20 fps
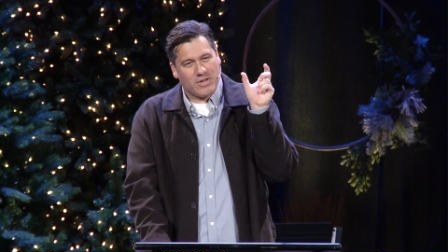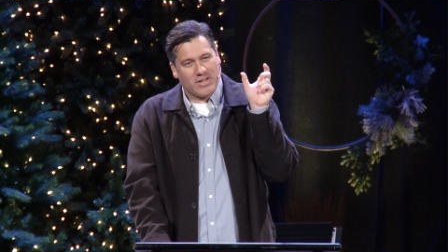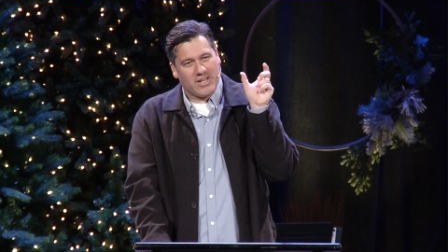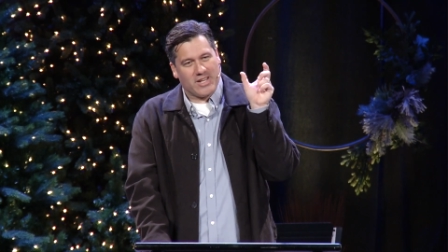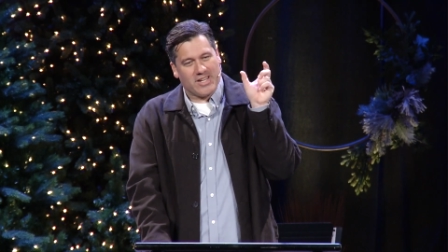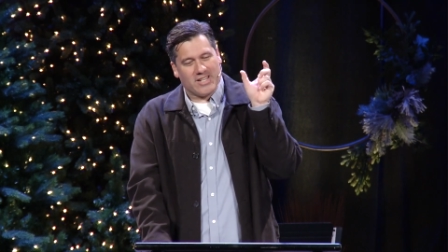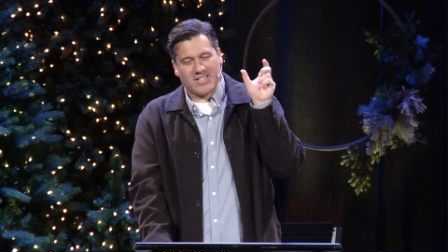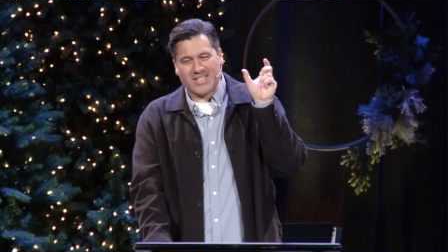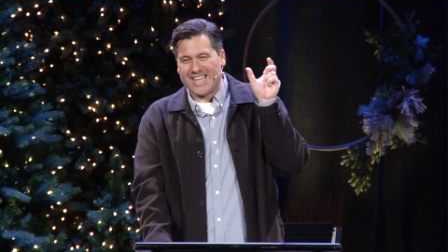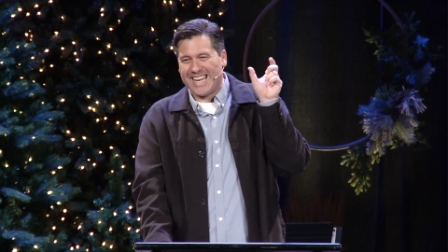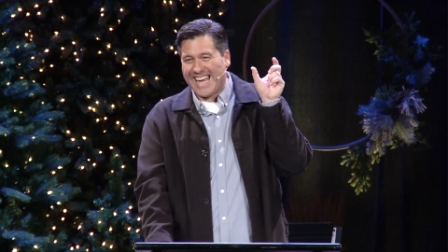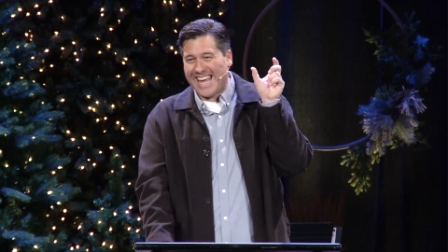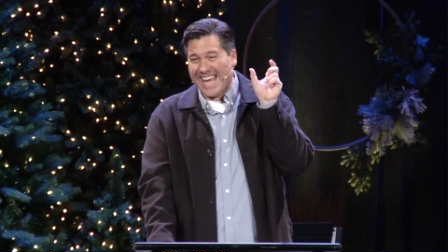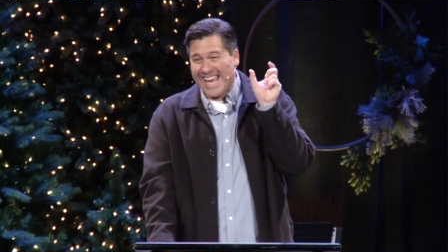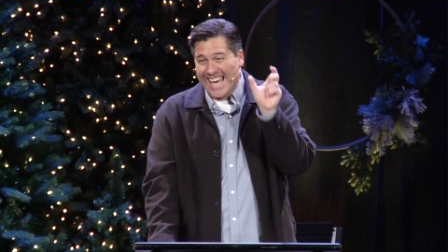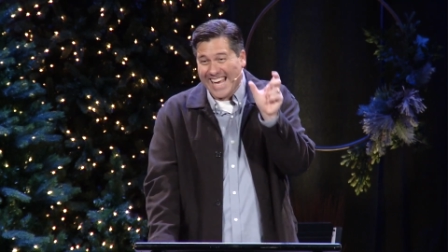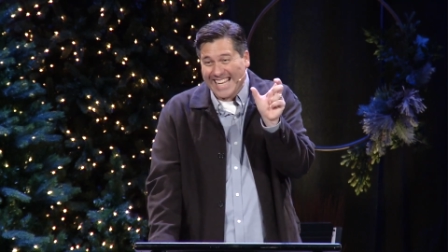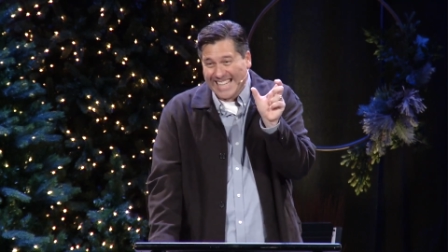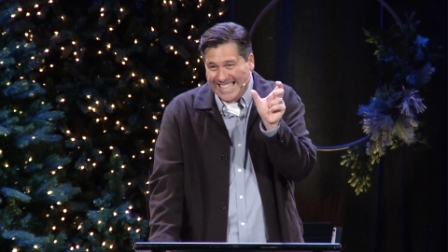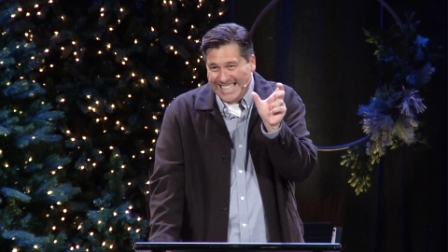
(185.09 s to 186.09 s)
is it
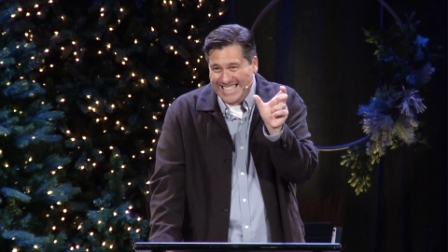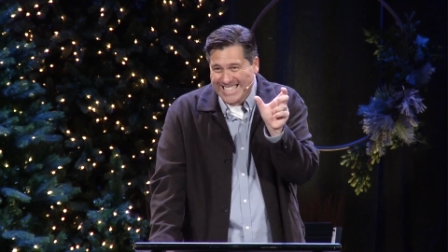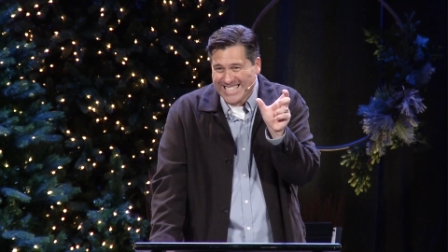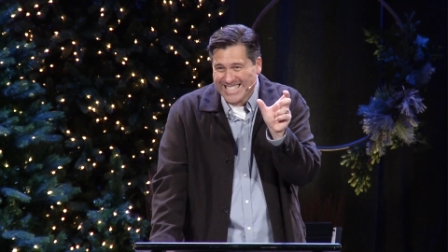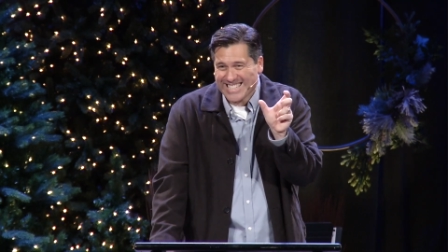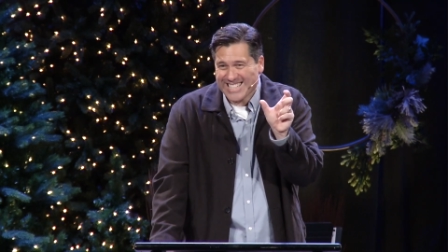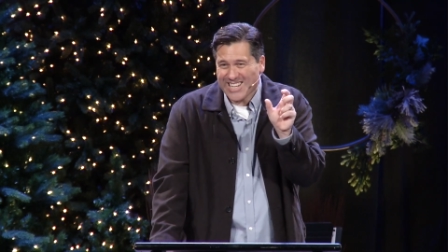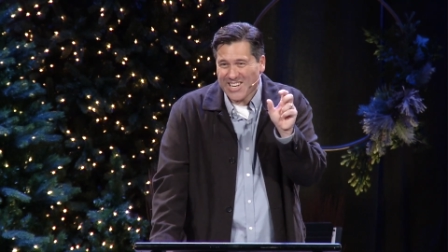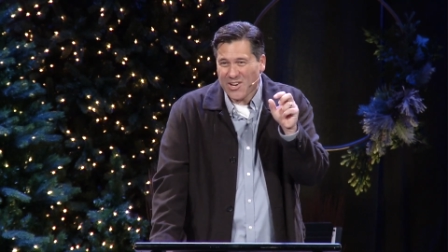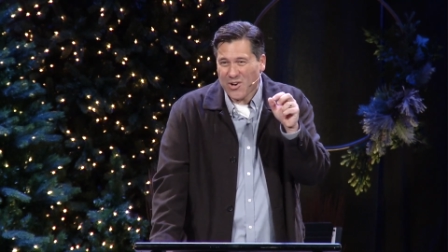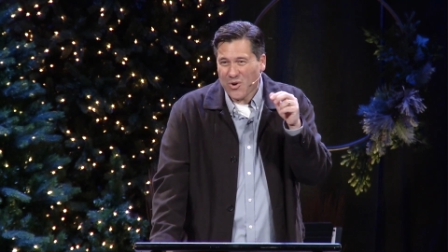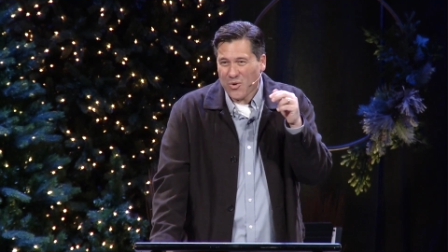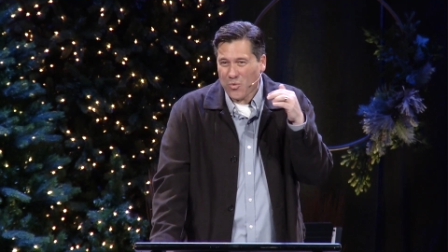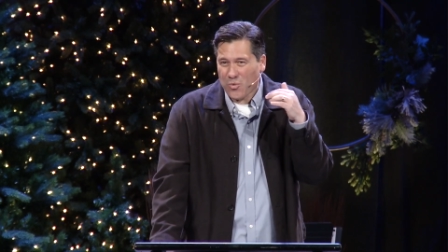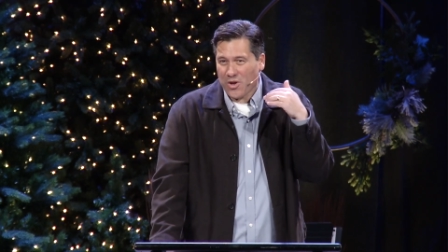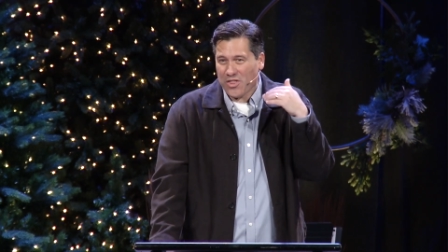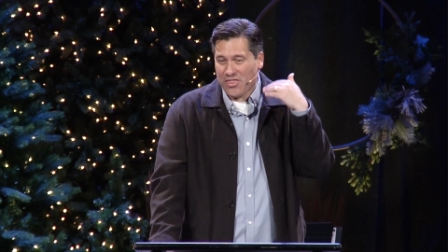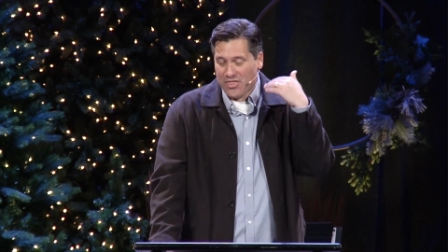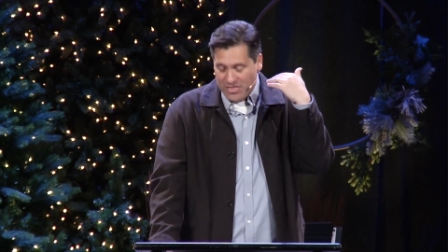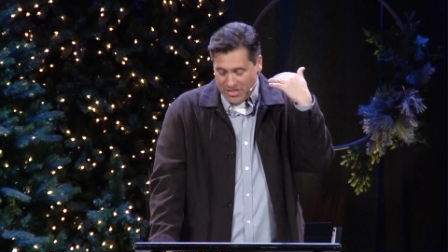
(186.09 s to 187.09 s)
ends
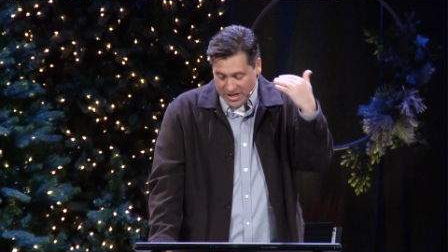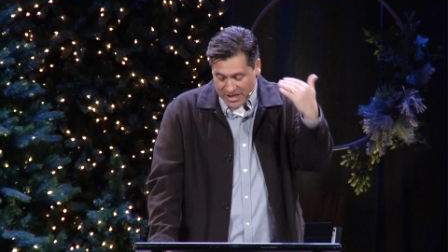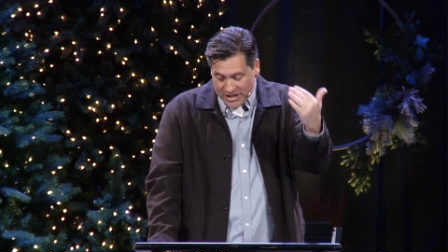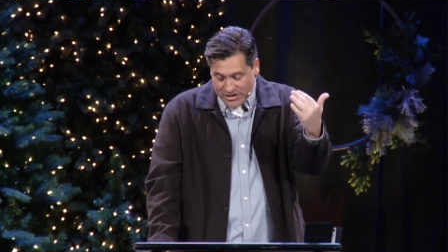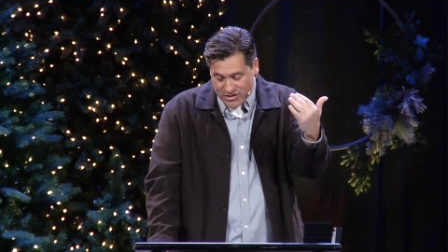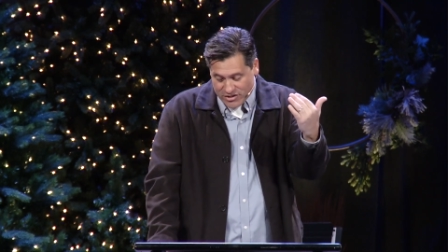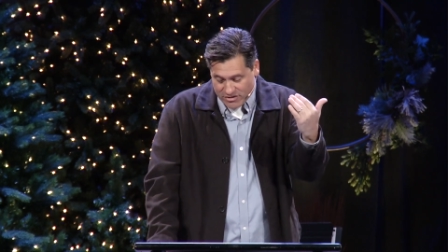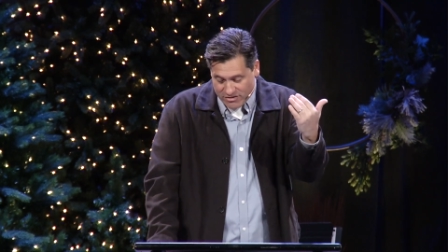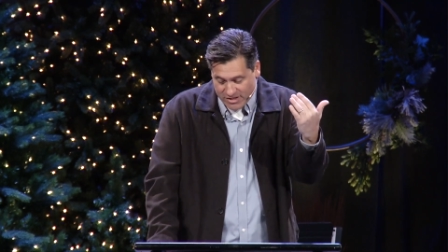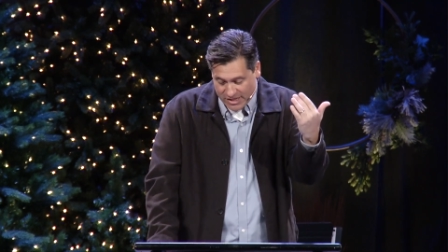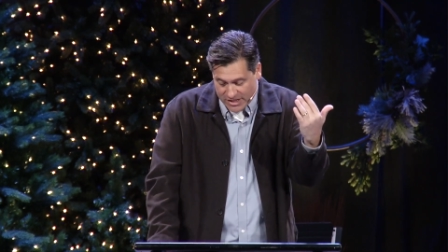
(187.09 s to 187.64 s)
with these,